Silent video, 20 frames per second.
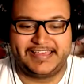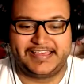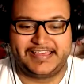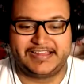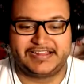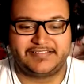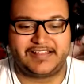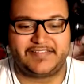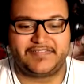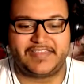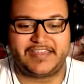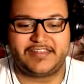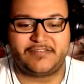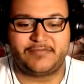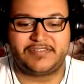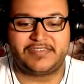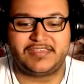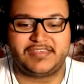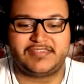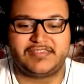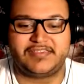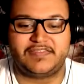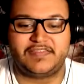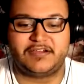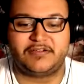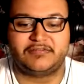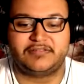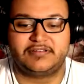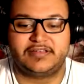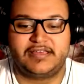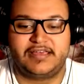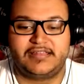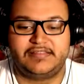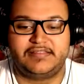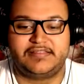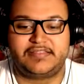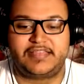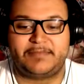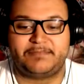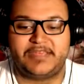Not that it was easy, though. The
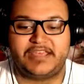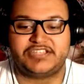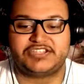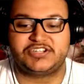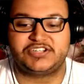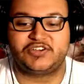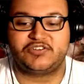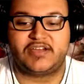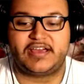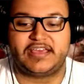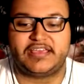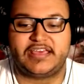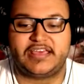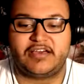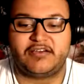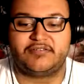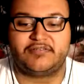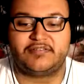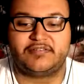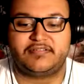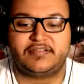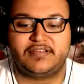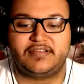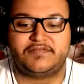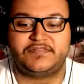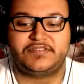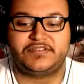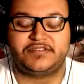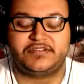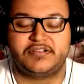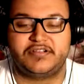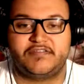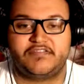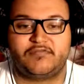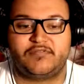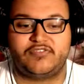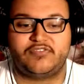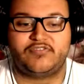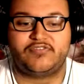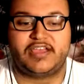temptation of crying out of nerves
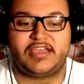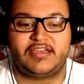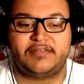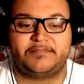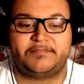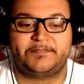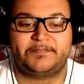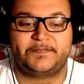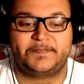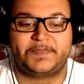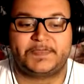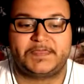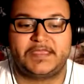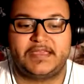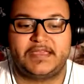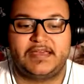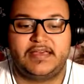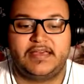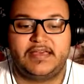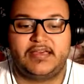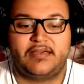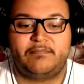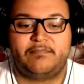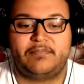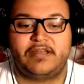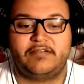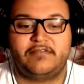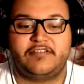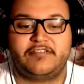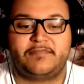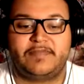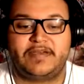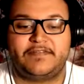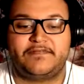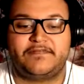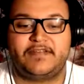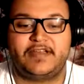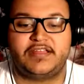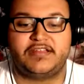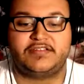was great. But it was my
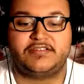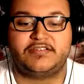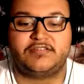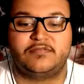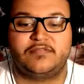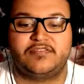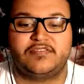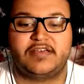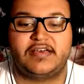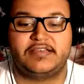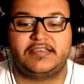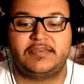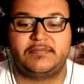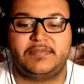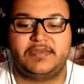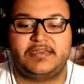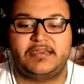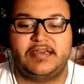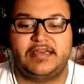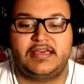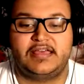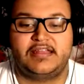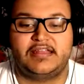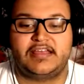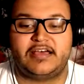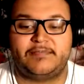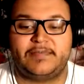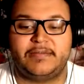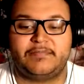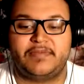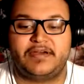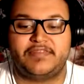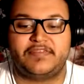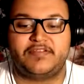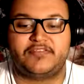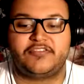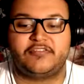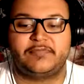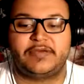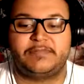friend who was hugging me, not my mother,
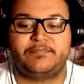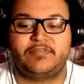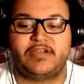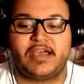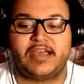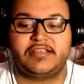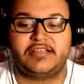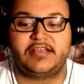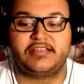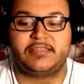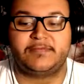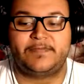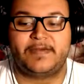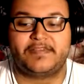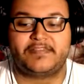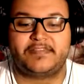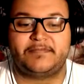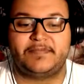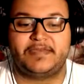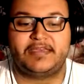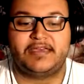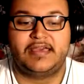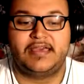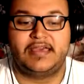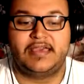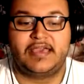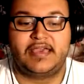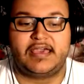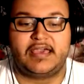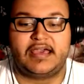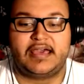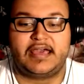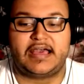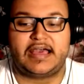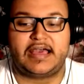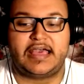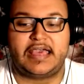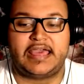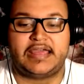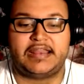so my pride got the best of me,
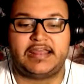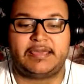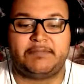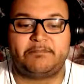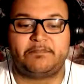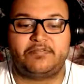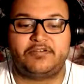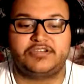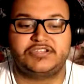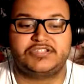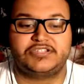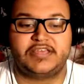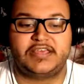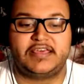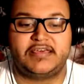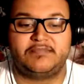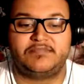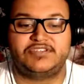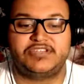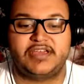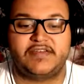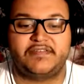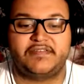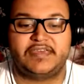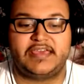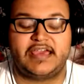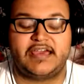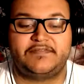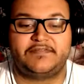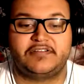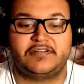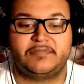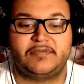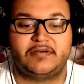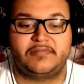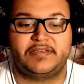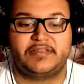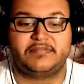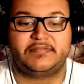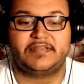and I pushed him gently after a
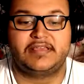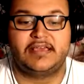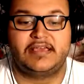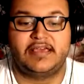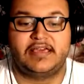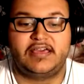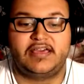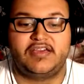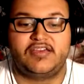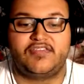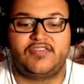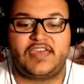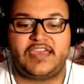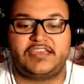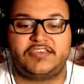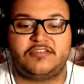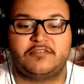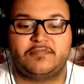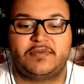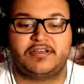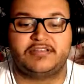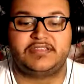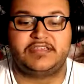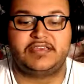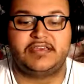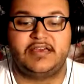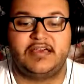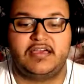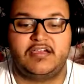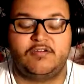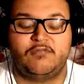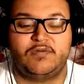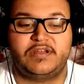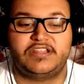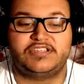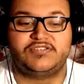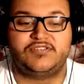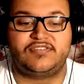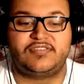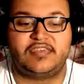moment. Thank you, Monty. What
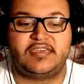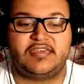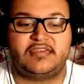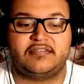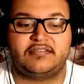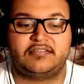did you see?